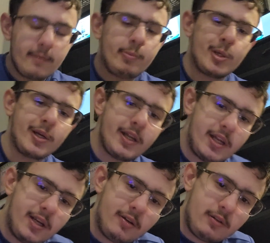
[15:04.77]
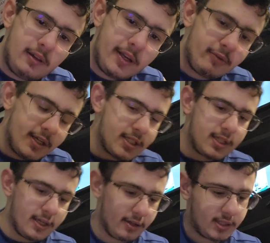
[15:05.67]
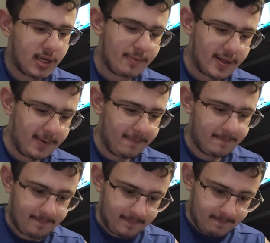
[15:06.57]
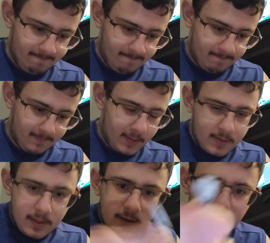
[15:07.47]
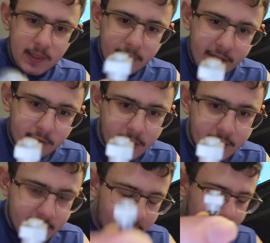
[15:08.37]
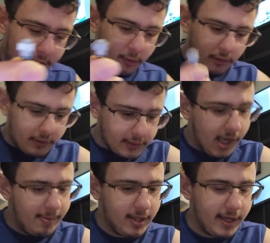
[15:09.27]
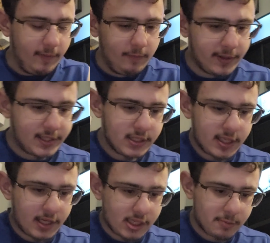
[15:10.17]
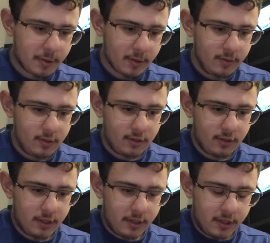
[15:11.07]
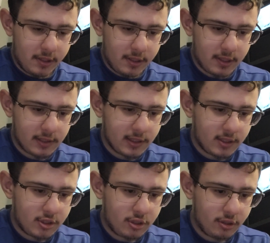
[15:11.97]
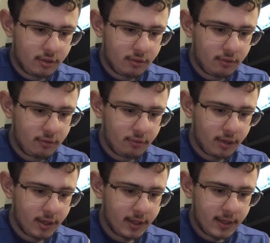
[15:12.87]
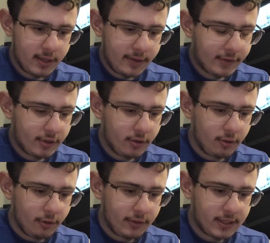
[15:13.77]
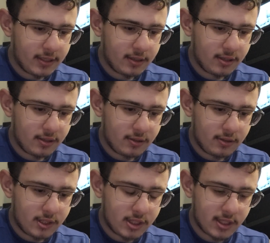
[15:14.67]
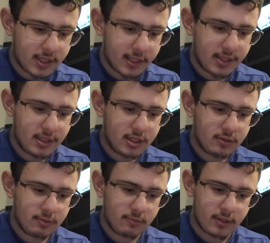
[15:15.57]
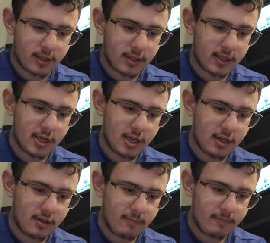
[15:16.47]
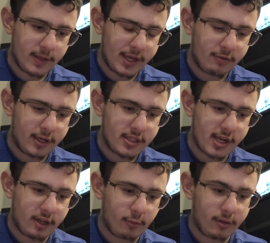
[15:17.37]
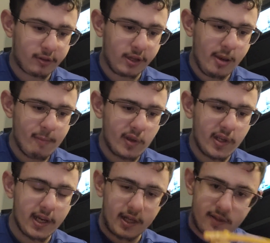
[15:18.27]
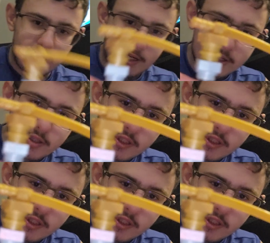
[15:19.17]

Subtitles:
Put a light gray stud on top of that. Light gray tile on top of that with the stud exposed. And then 2 golden studs with a light gray tile with clip, and then a